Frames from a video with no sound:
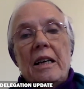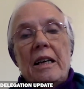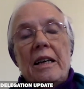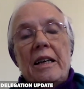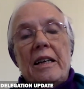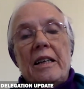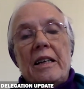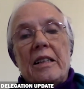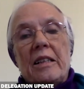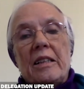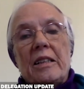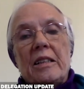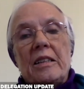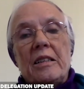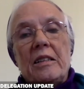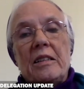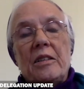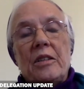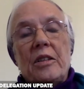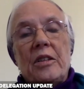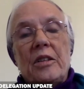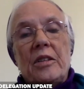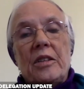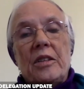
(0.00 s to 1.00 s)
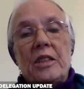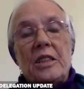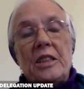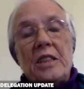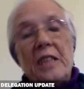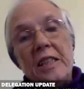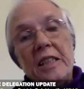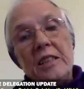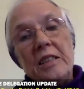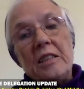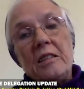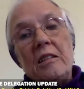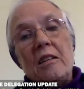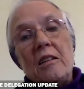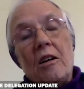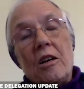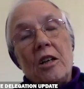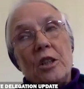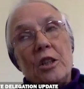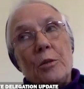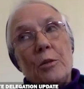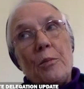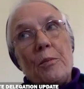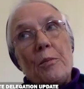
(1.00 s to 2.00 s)
And the state
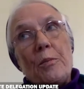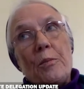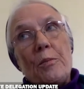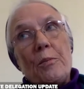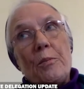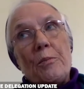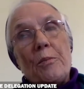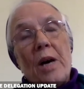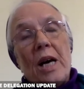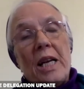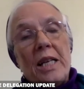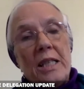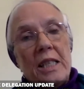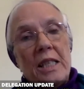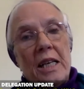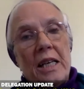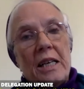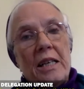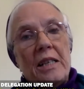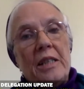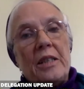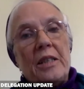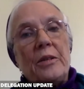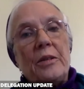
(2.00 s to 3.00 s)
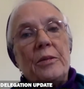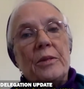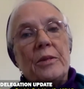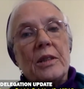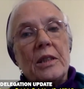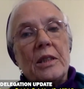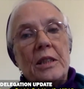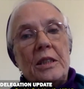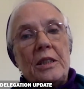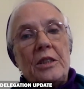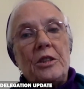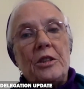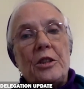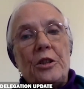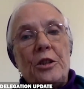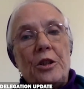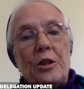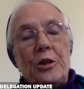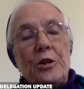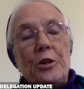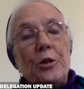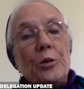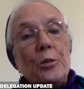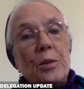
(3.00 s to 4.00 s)
on Monday released a
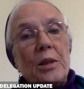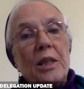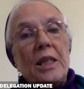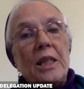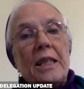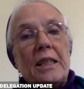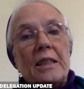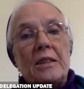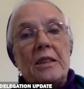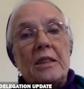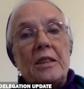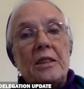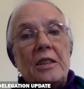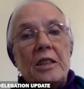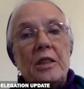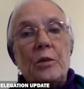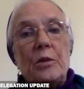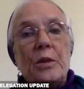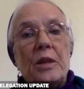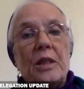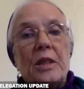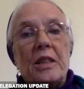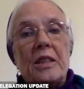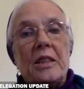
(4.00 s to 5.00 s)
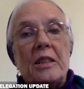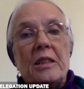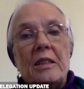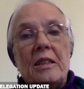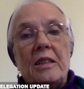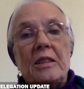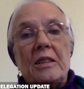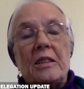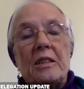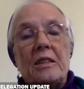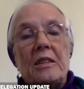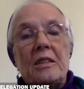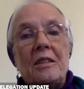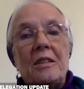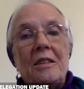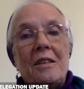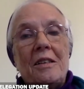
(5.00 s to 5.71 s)
new plan to deal with it. It's